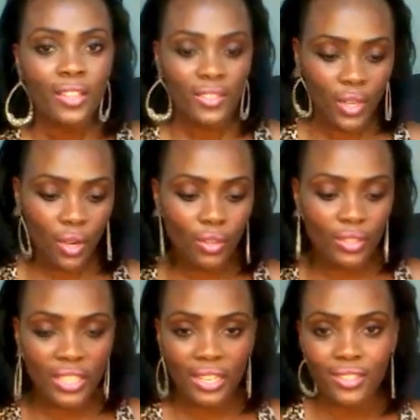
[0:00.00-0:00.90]
So
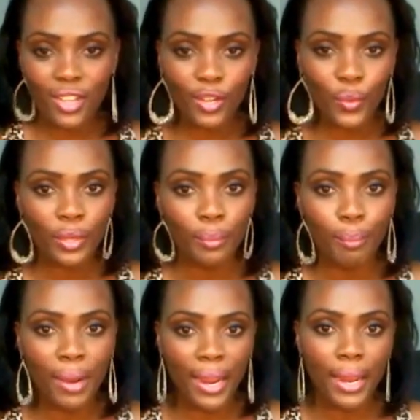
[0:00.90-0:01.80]
to get started with
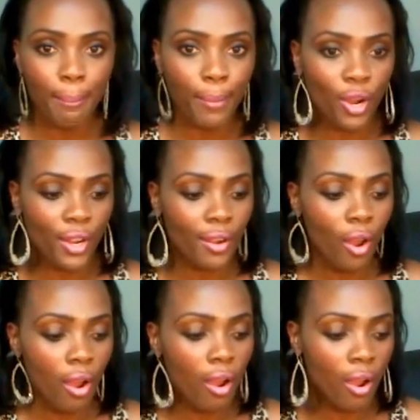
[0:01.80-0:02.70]
my bun,
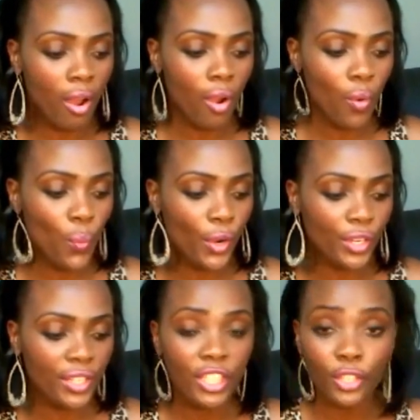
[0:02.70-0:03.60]
we're
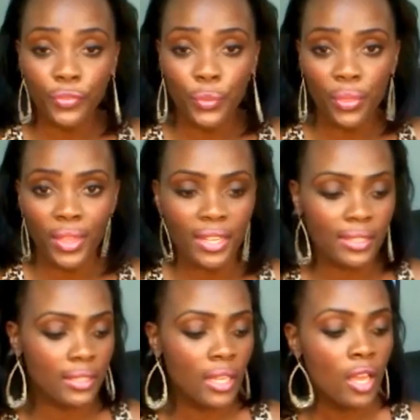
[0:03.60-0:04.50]
gonna need a few things.
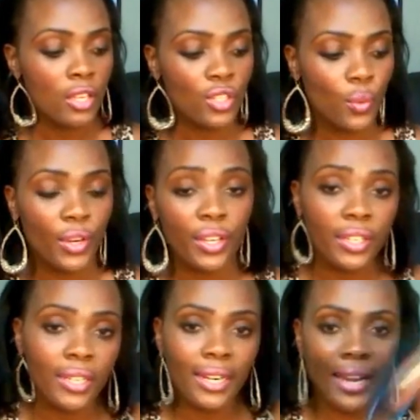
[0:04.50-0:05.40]
So we're gonna
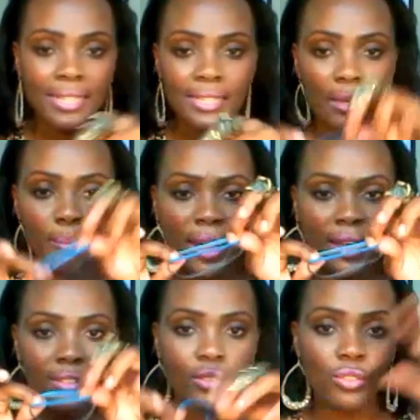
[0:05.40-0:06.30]
need elastic
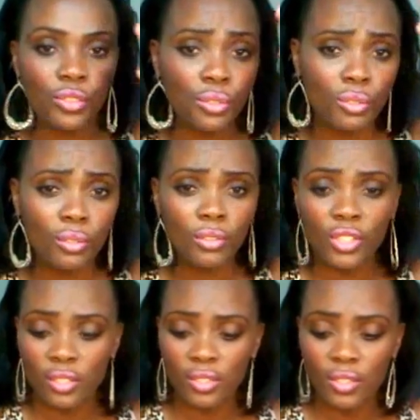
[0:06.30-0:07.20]
bands
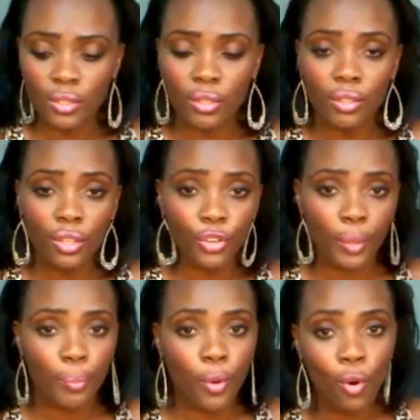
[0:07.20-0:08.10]
to
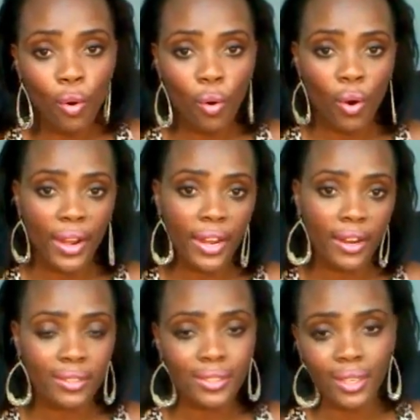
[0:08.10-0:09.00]
grip our hair
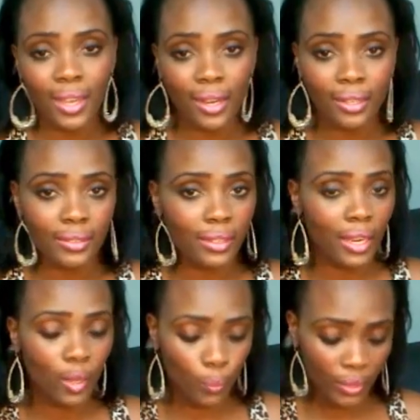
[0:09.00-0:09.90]
to get it
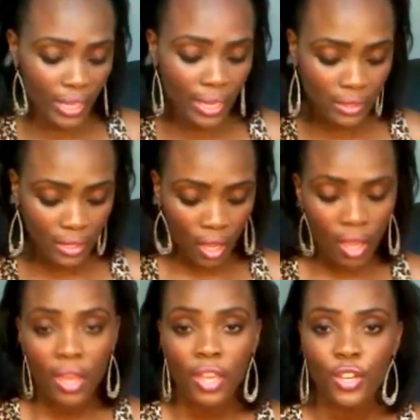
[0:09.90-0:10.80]
in place.
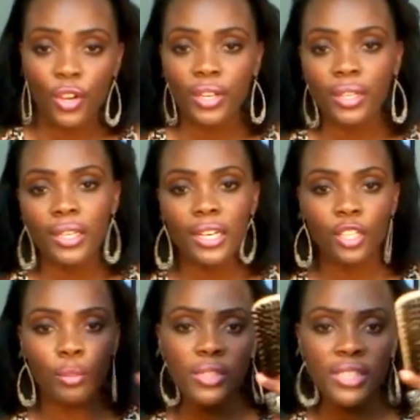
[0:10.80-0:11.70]
You're gonna need a
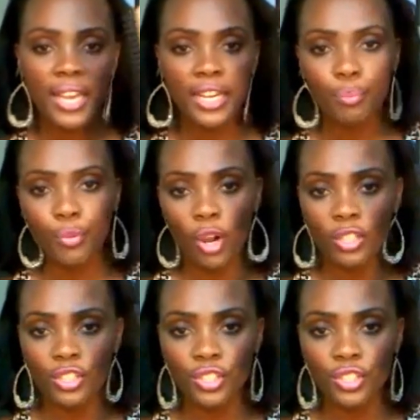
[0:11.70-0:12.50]
double-sided brush.